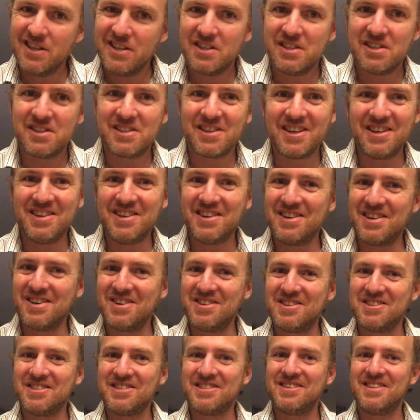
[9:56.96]
Just letting you know,
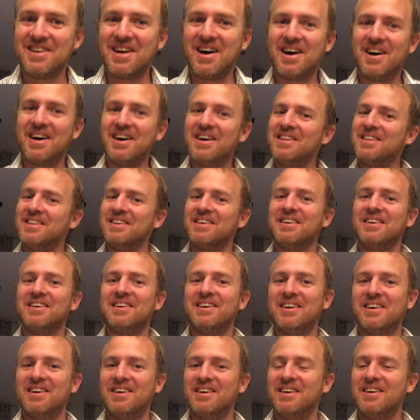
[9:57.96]
this is not
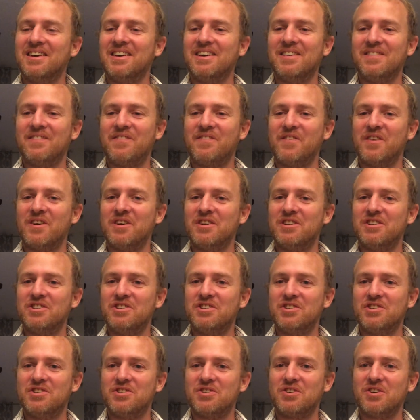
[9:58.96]
the
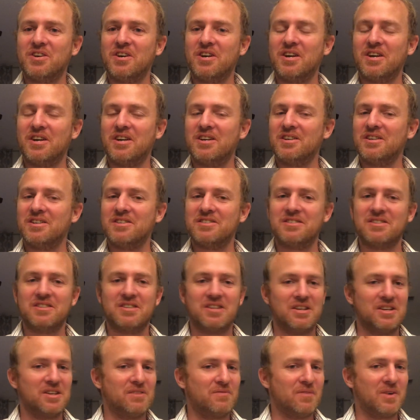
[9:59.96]
funish trick. It doesn't
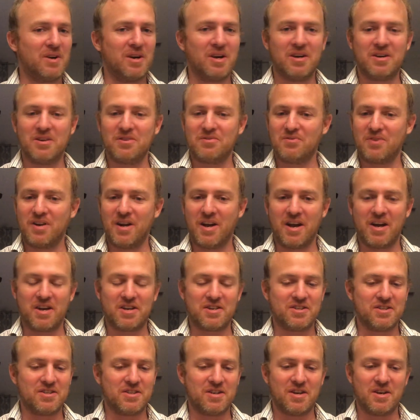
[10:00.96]
get a very good
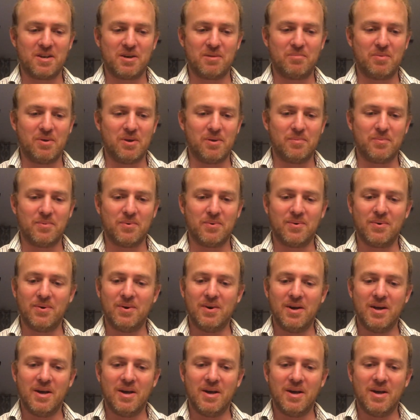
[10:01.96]
reaction out of people.